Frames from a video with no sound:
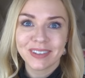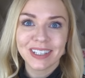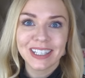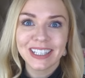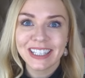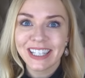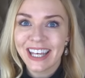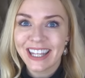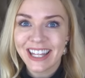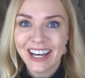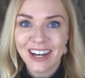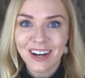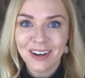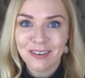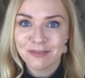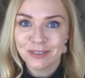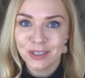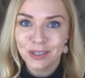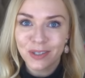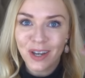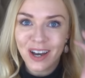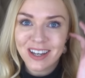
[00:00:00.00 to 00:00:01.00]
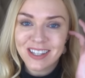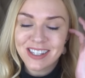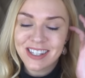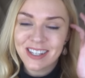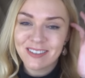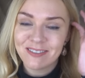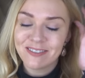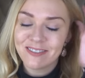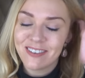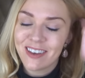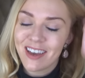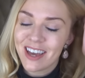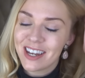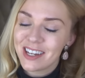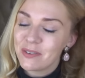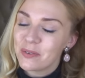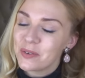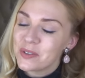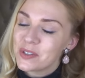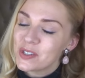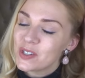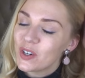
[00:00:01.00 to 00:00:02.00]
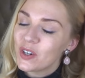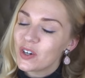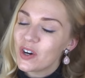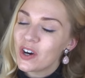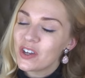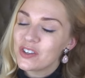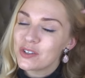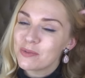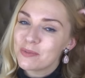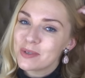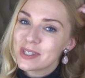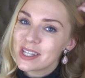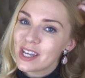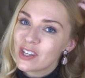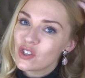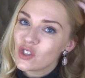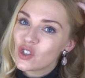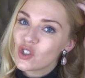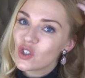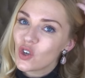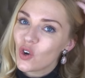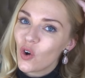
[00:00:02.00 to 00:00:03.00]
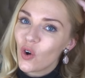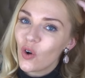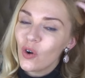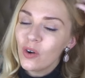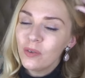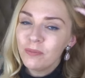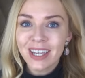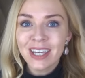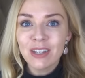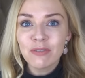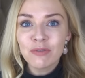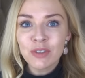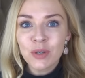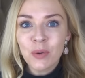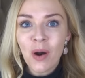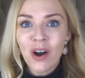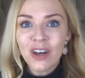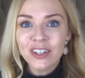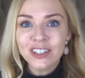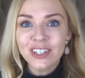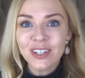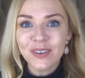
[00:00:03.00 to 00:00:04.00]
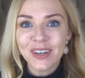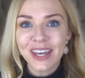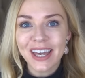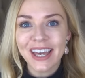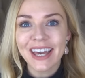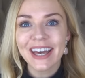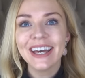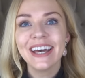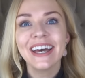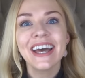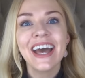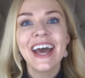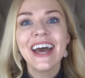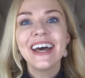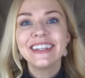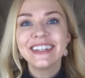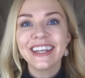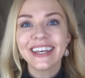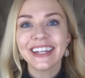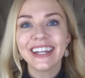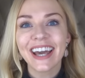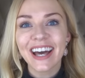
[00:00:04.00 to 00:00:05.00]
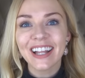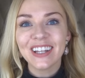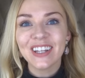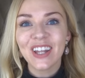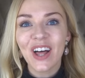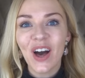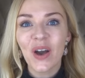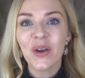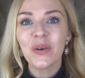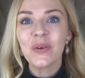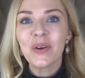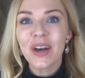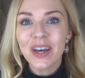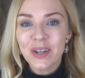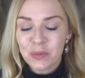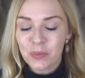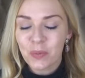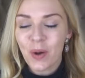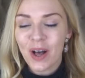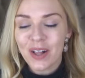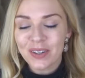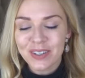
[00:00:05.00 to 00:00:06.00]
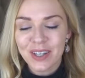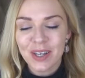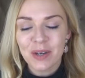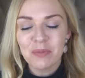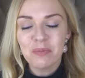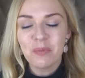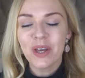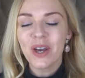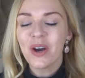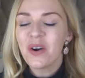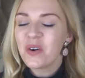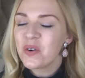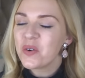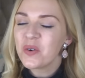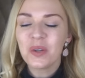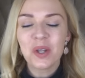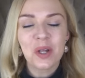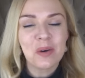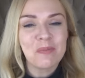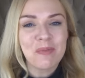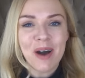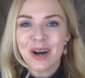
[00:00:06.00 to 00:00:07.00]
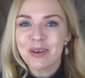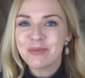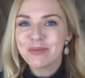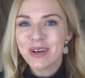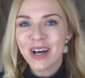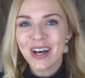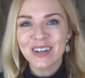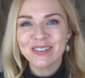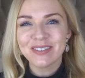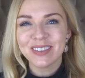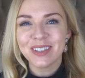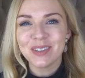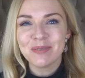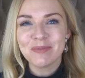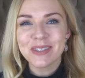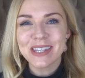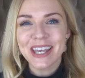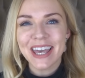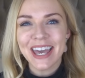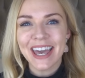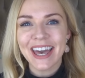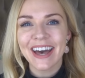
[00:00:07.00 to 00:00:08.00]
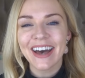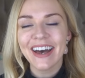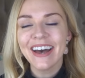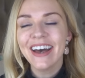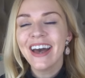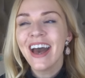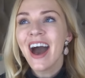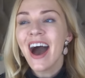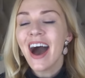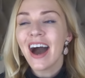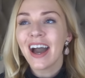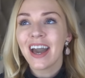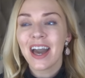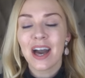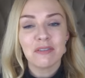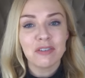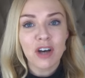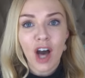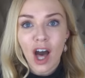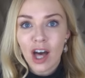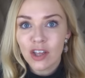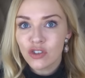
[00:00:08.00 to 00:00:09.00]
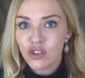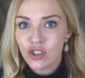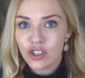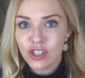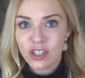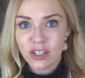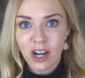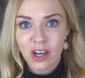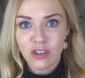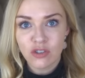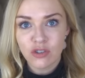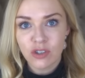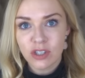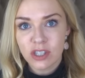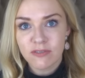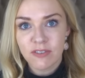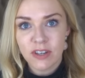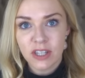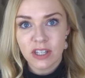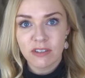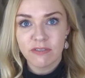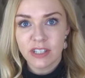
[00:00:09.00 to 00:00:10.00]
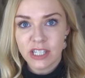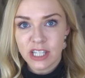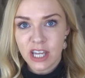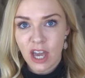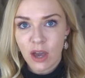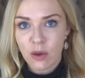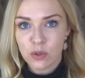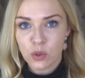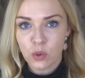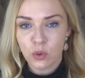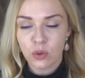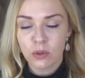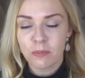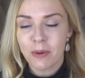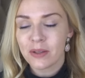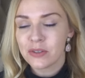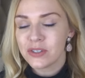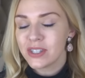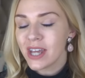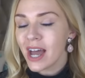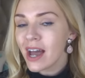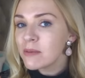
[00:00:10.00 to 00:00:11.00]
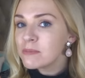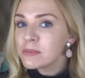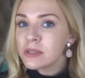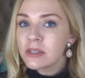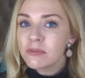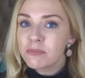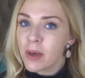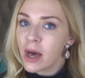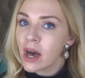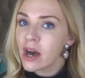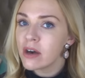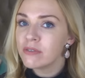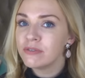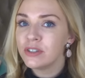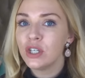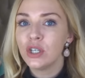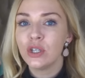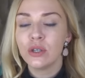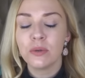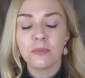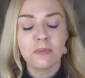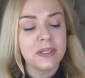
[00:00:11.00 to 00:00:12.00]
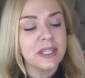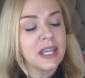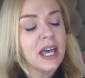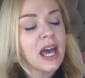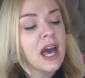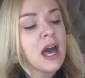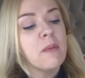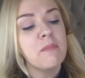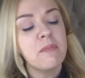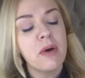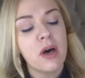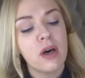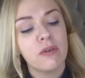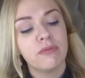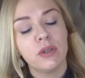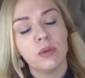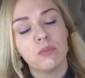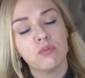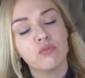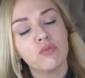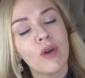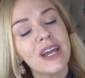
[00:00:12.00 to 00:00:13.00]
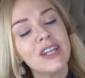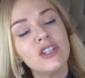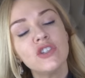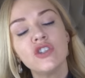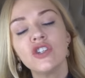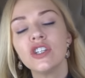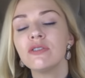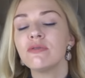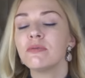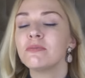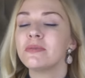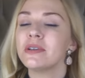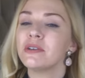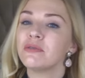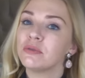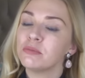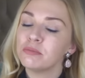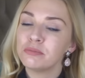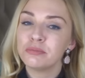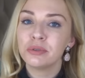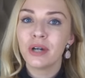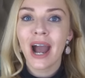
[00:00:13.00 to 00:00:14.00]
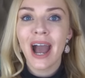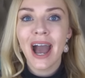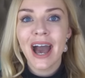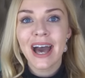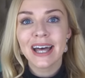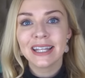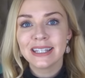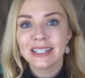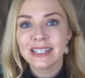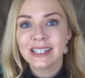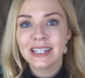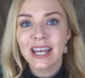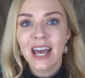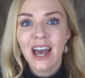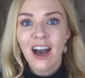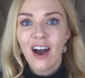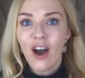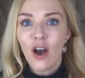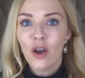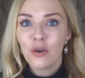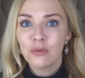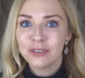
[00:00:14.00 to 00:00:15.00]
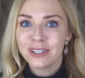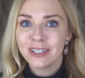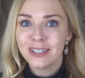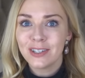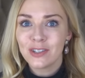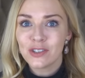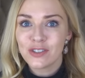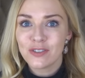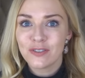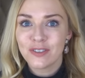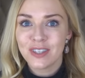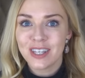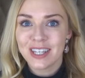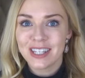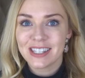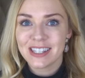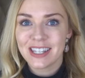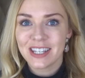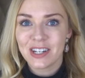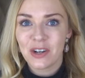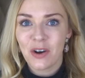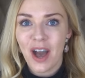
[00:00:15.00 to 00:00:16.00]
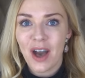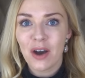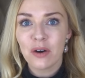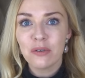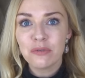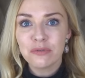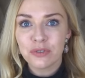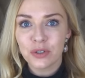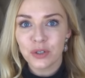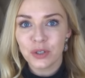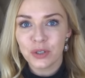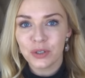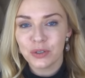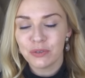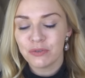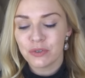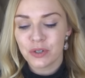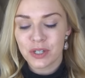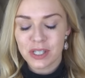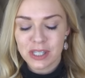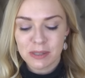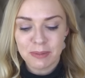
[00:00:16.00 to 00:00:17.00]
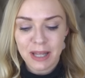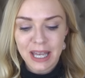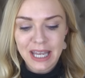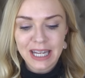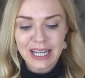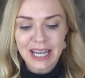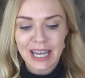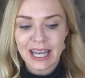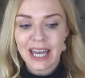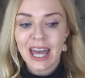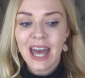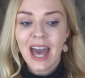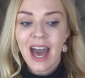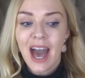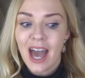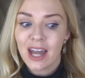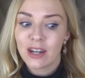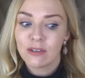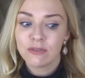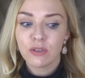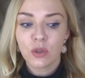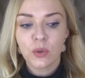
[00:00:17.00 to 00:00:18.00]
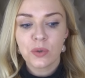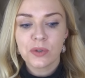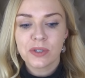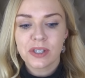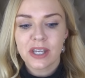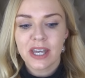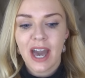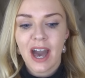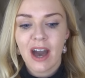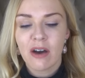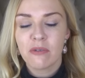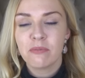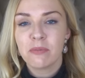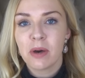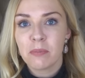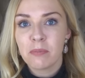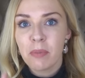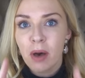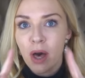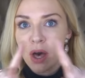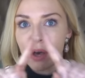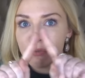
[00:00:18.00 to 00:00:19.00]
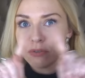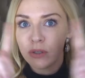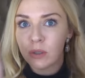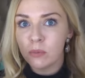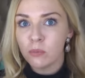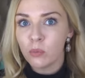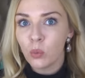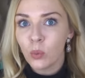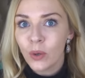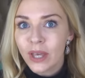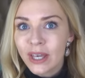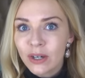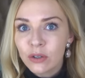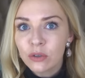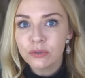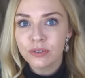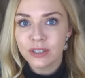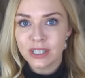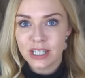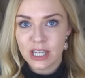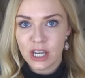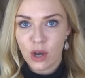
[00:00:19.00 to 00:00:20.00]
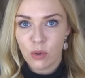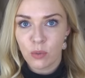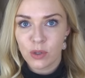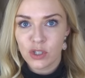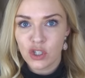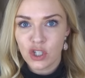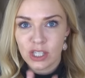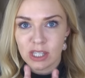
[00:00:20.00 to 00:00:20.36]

clear that up for you guys if anyone's not 100% sure. If you are new here, then hello and welcome. We are all about perfumes here. I have hundreds and hundreds of other videos all about types of perfumes, perfume ranges from different brands, hopefully lots of things that are helpful for explaining. And of course, I have my perfume wheel video, which